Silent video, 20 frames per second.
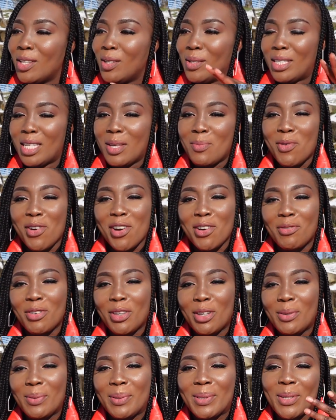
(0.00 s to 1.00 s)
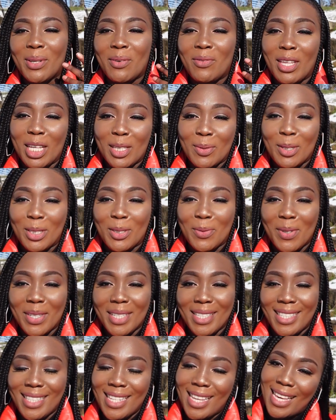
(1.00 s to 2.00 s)
You see more views, so if that's what you
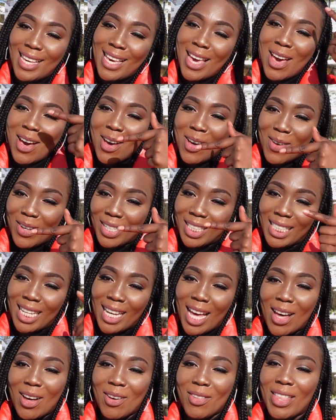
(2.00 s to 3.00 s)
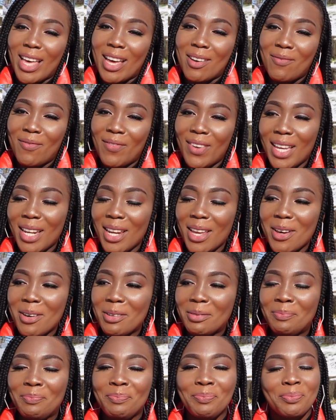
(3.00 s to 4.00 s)
want to see, go check out that
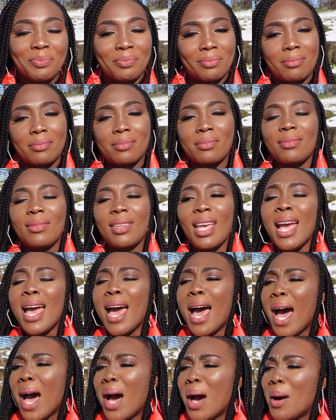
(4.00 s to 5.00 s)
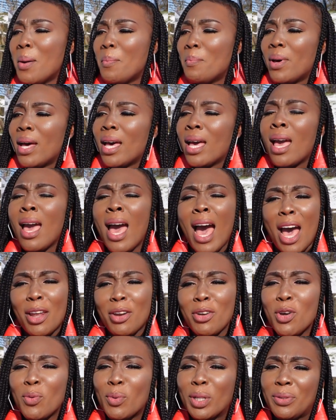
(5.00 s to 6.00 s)
video. I
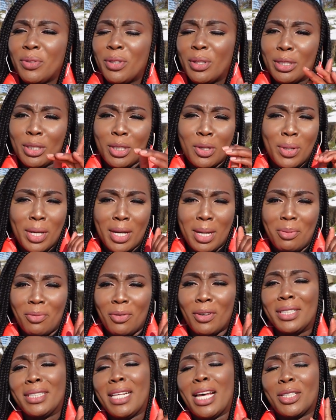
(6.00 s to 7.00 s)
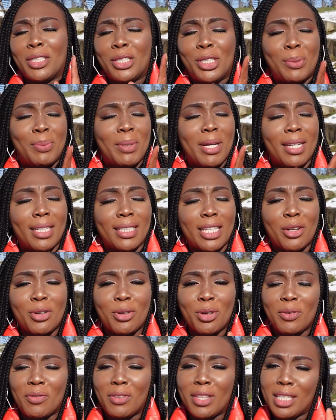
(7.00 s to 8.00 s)
don't know which video is going up first, actually, to be honest. I
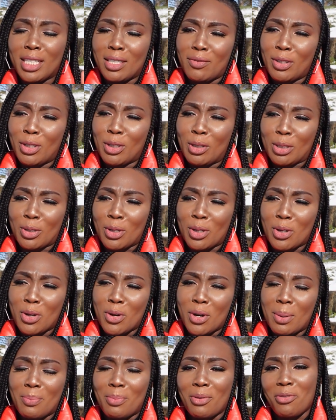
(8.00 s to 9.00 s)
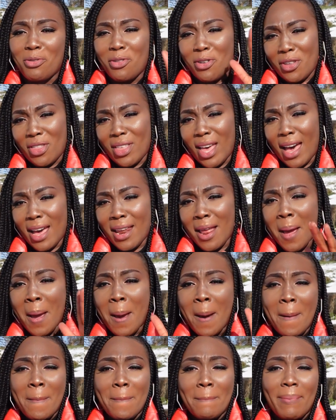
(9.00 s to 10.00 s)
don't know if this video is going to go up before that,
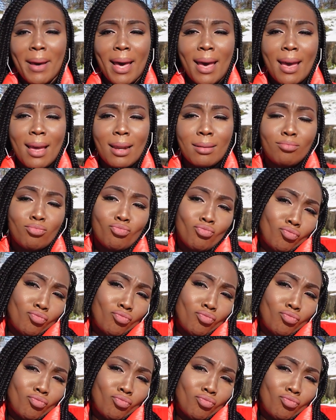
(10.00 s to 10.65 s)
but